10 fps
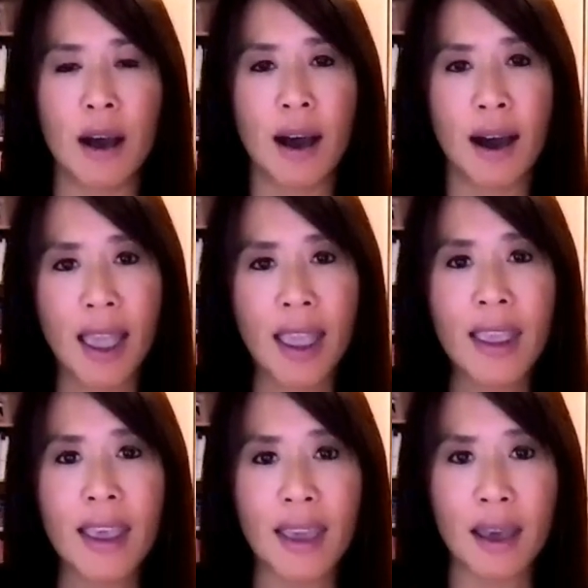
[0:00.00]

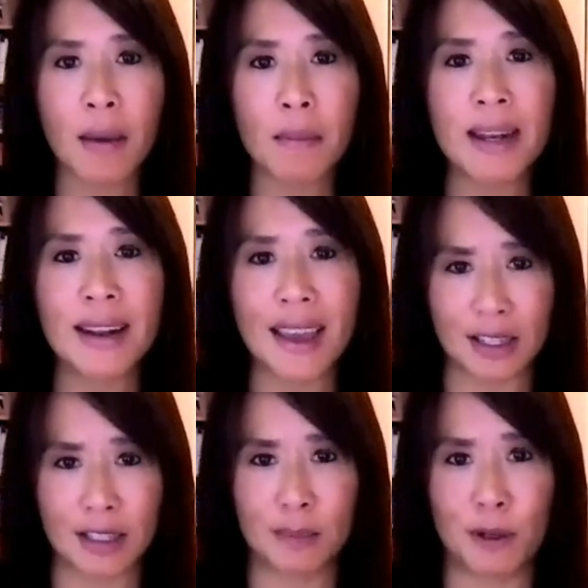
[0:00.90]
I am an
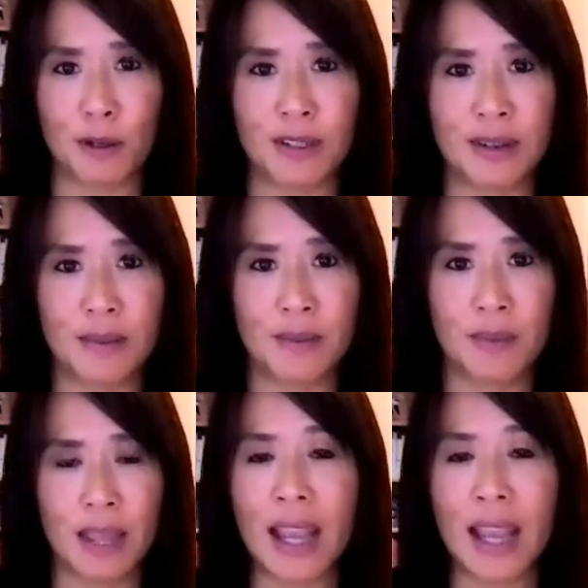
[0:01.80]
expert.
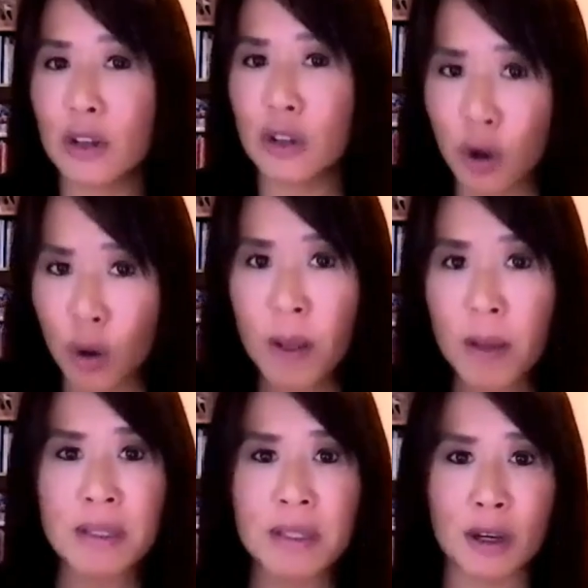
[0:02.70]
I know my
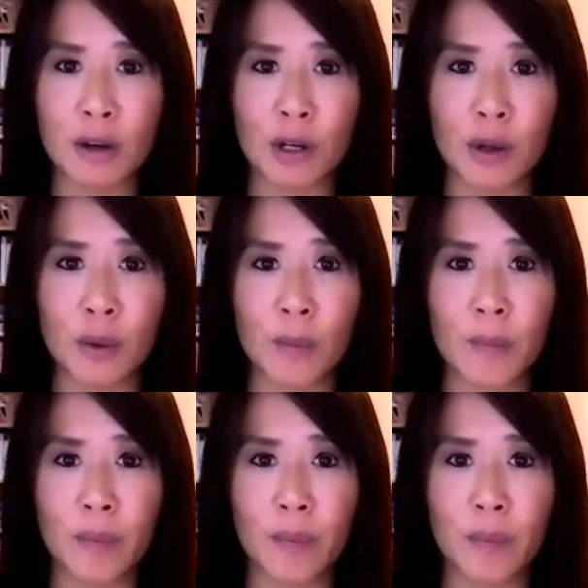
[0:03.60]
material.